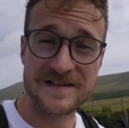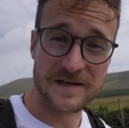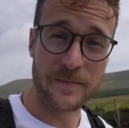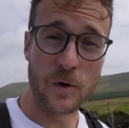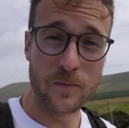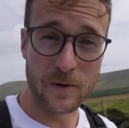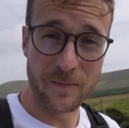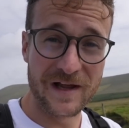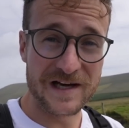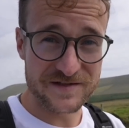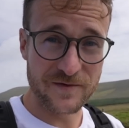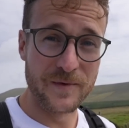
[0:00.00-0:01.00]
is a proper
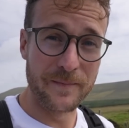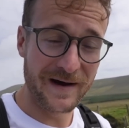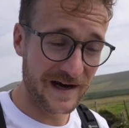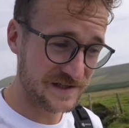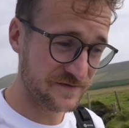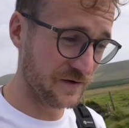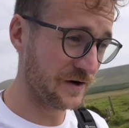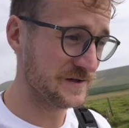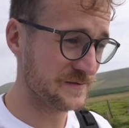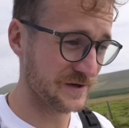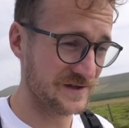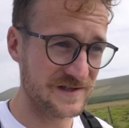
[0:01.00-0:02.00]
blast from the past for us
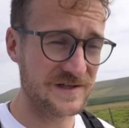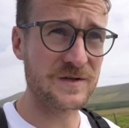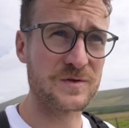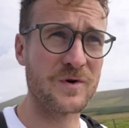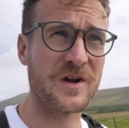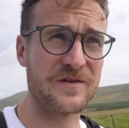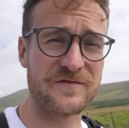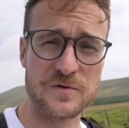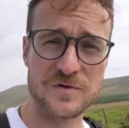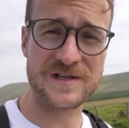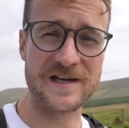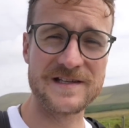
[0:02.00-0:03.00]
because this is one of the few
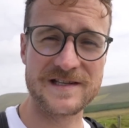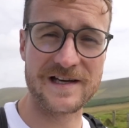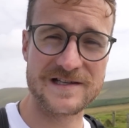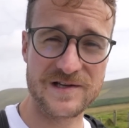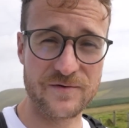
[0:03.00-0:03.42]
sites I actually